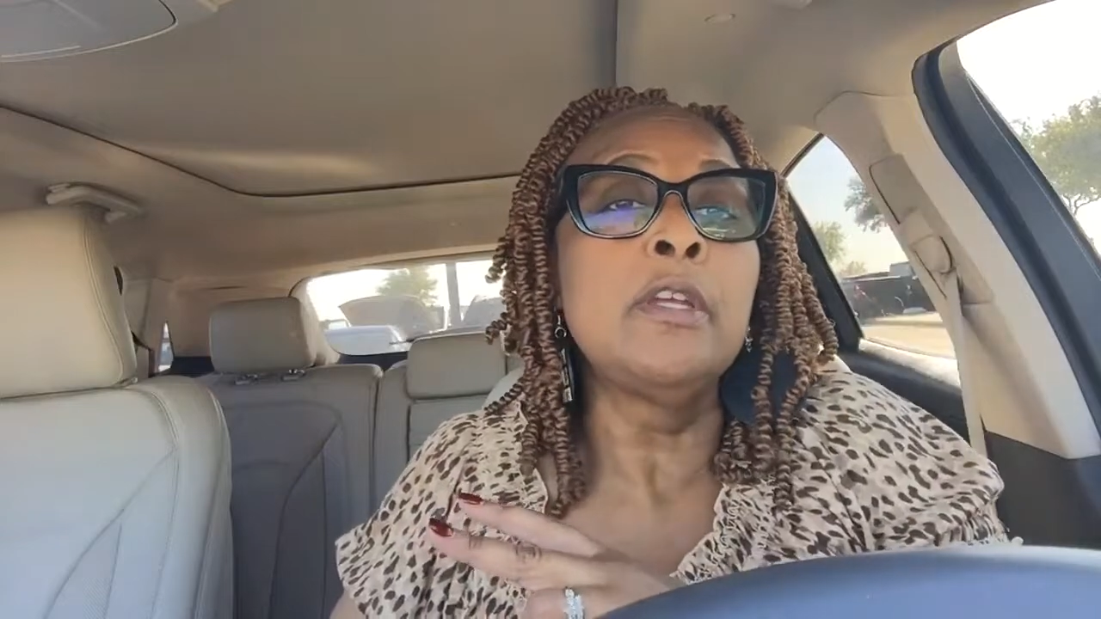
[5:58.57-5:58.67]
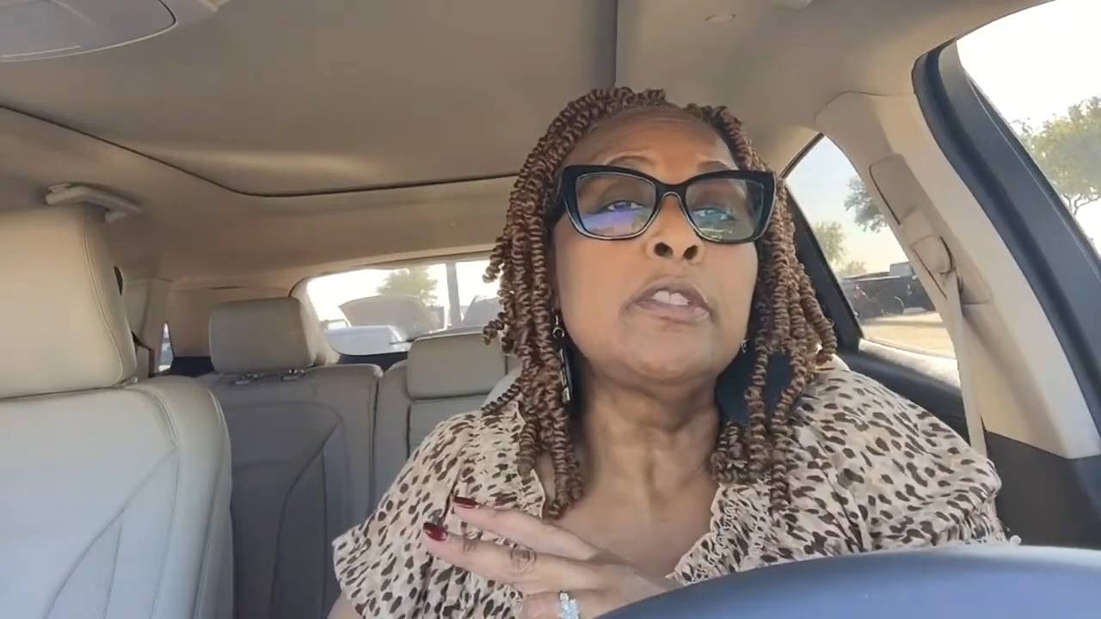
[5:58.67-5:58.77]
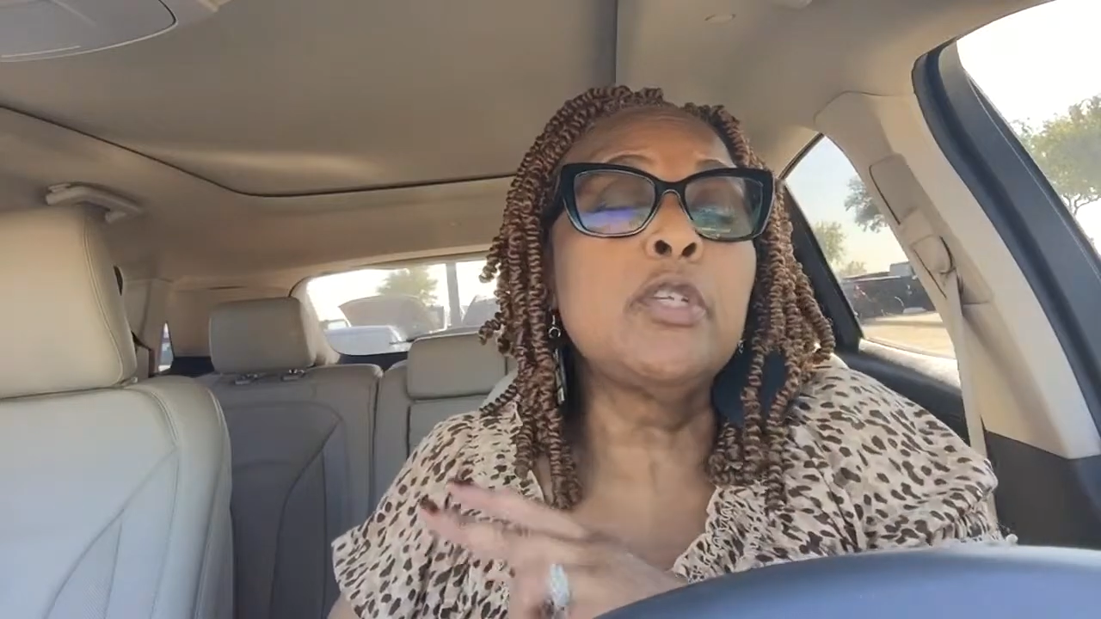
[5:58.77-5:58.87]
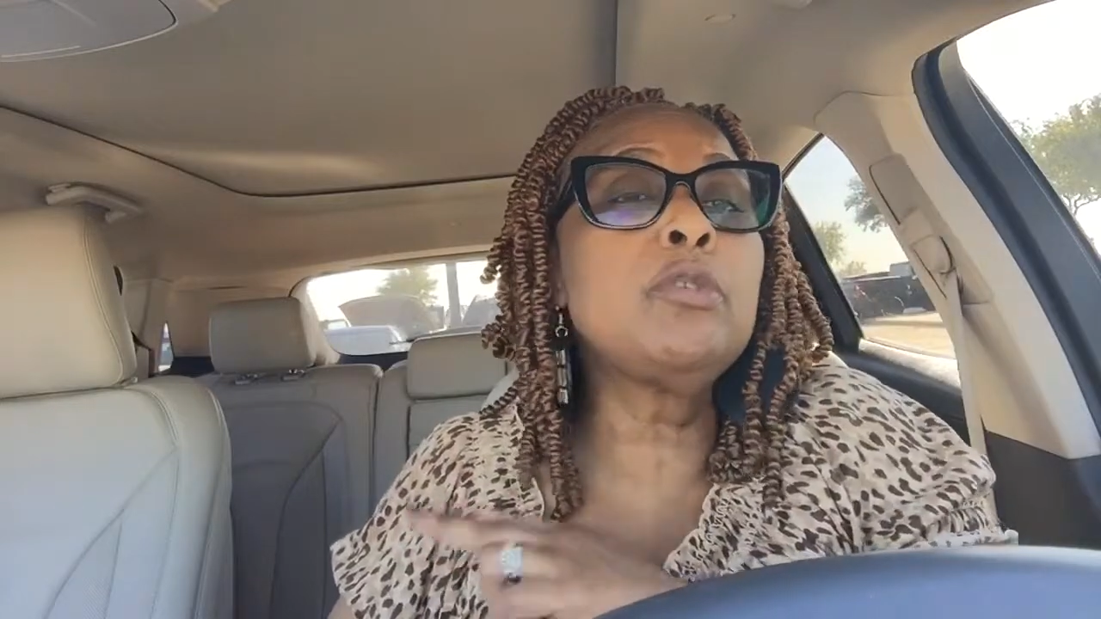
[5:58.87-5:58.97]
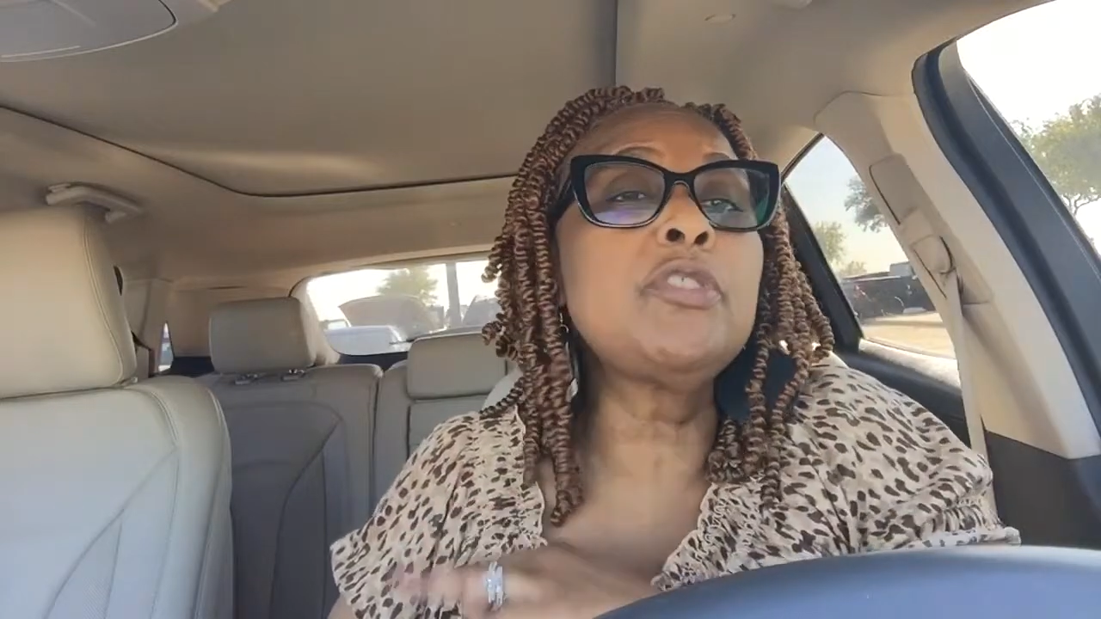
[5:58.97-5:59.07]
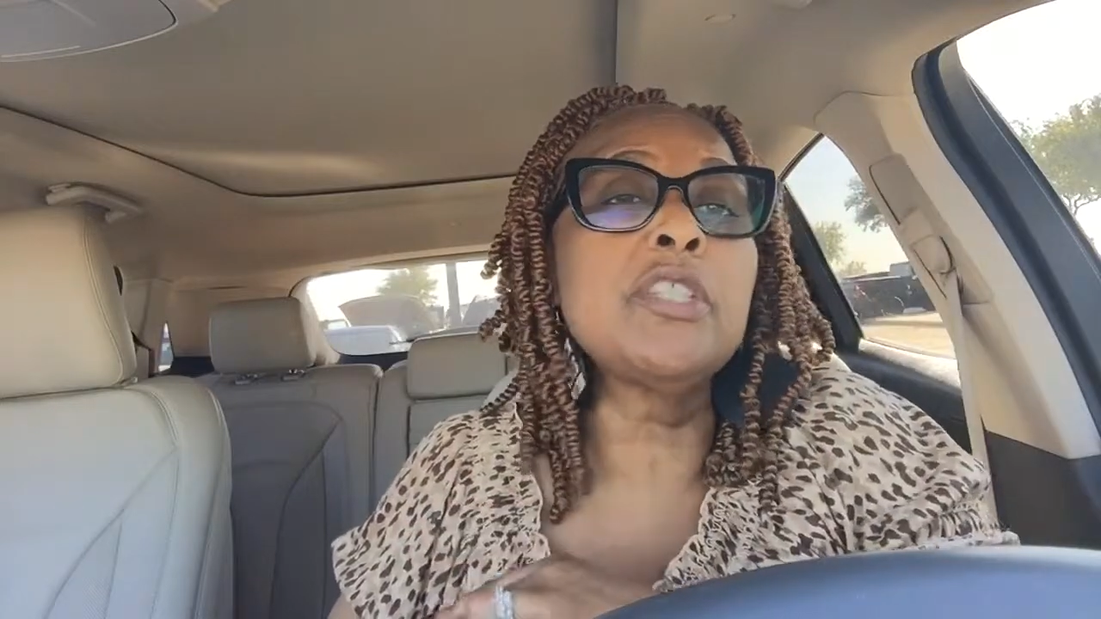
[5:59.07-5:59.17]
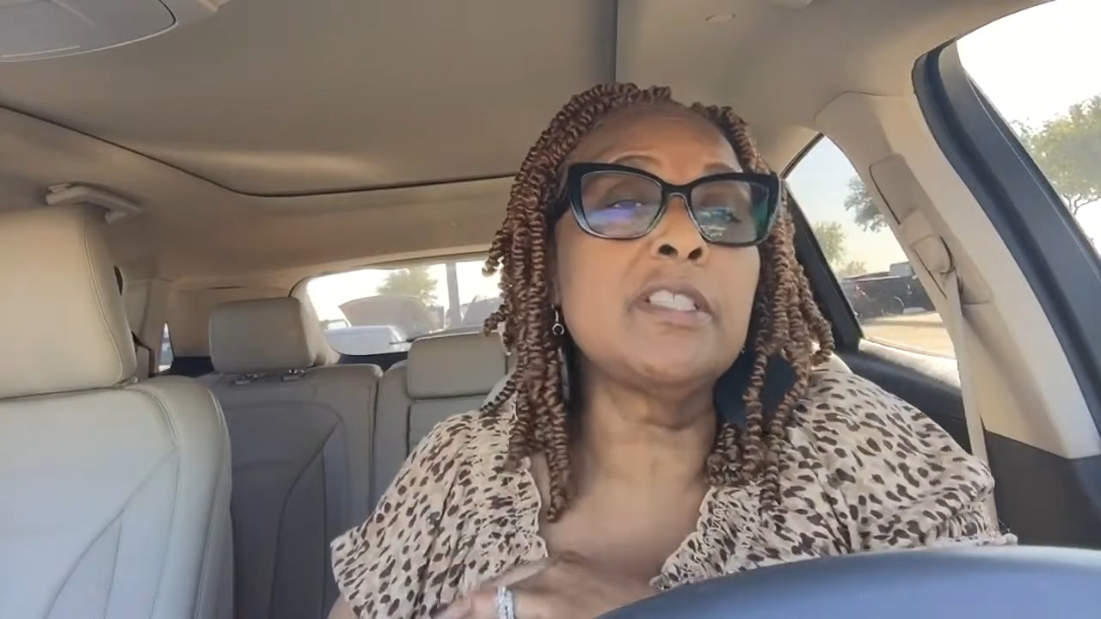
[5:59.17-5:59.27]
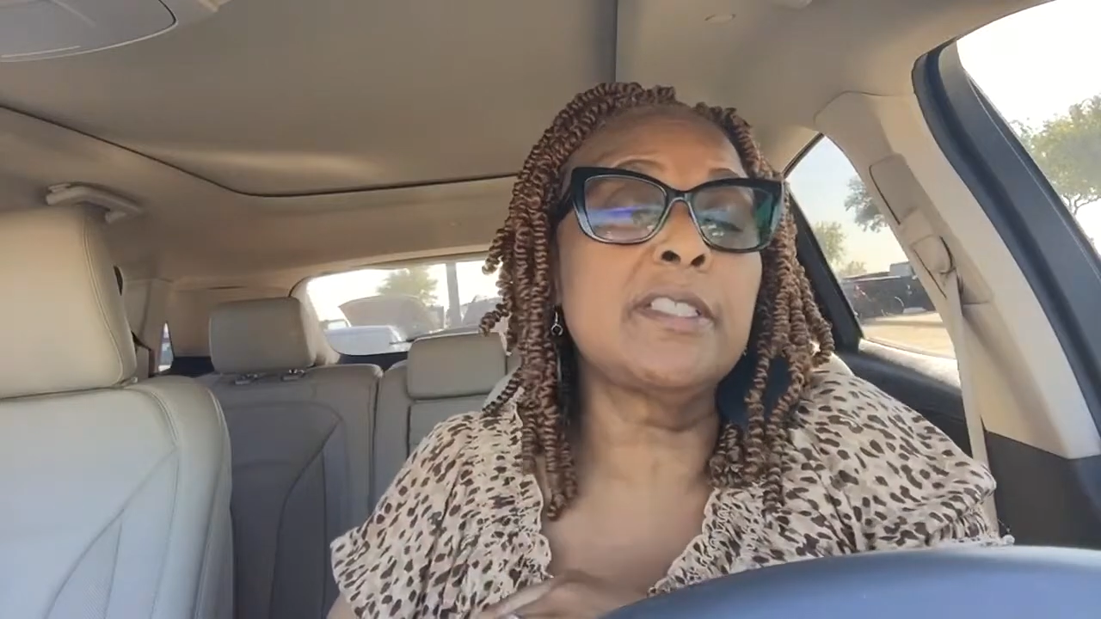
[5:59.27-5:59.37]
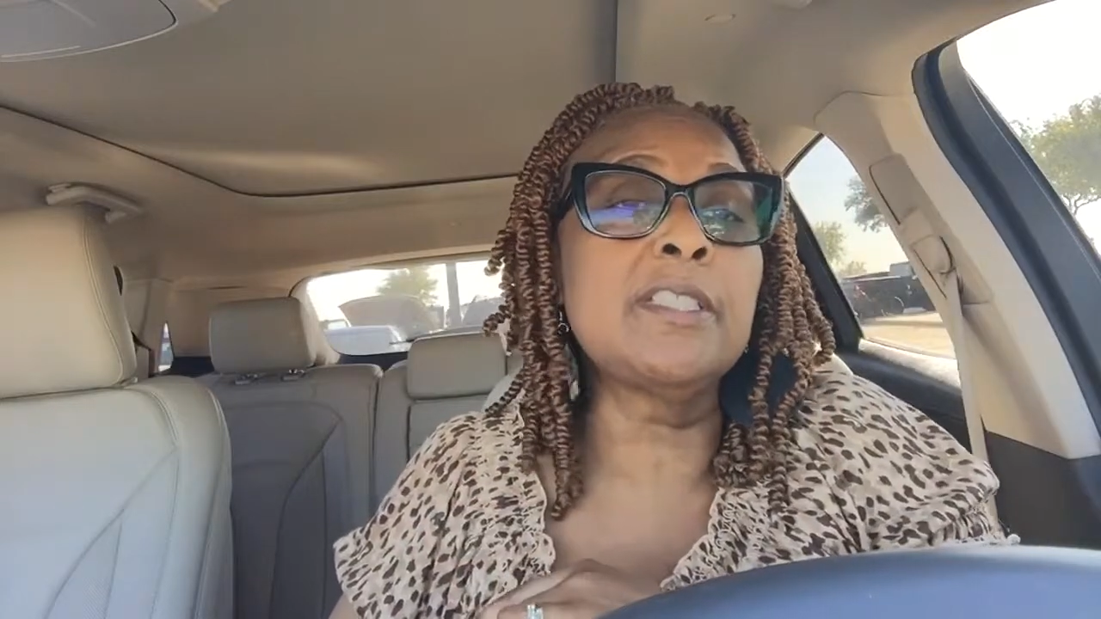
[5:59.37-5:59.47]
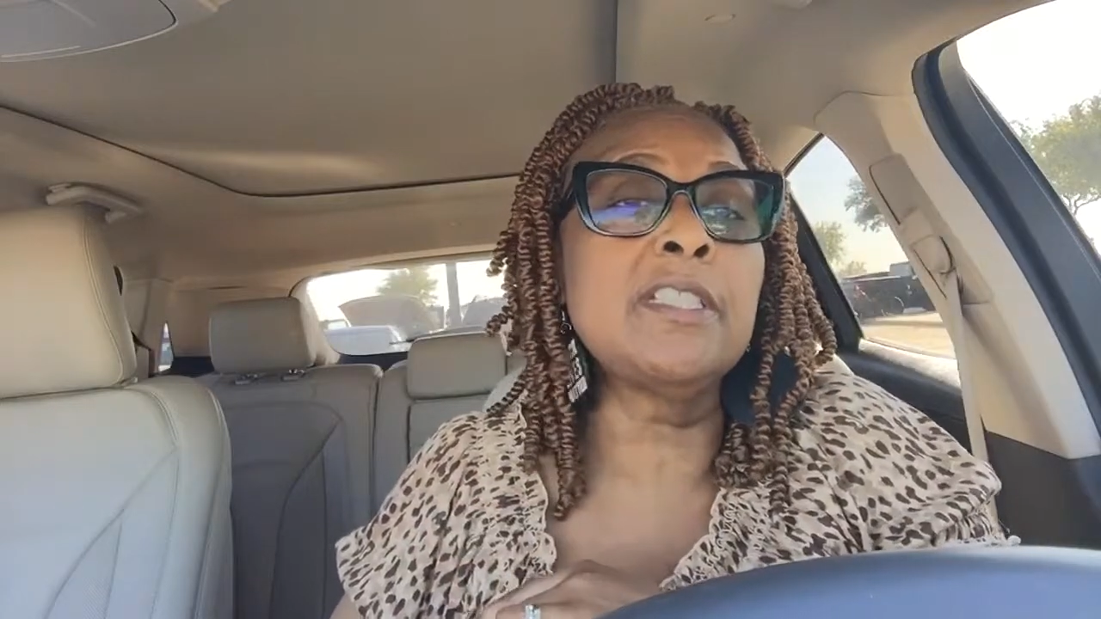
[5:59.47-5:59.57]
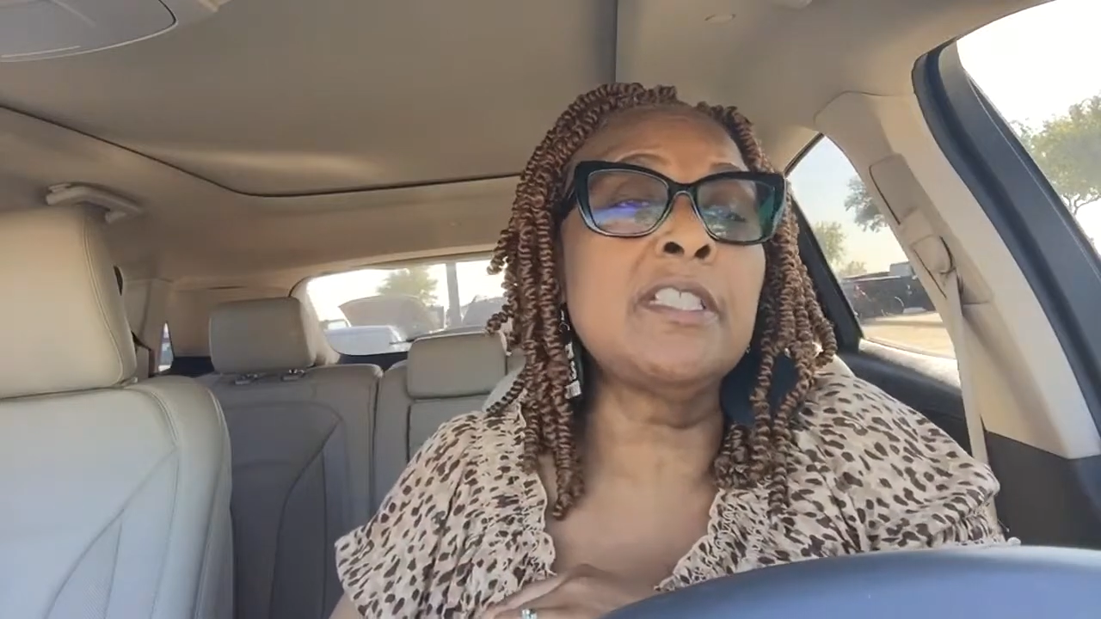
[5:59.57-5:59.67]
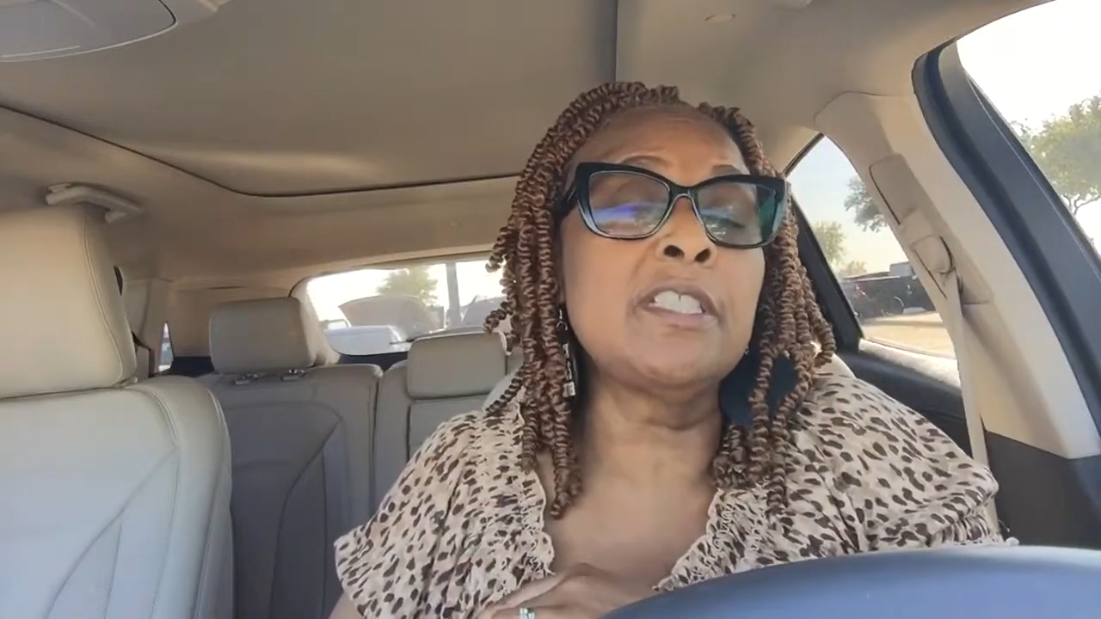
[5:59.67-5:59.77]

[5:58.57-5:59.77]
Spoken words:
two justices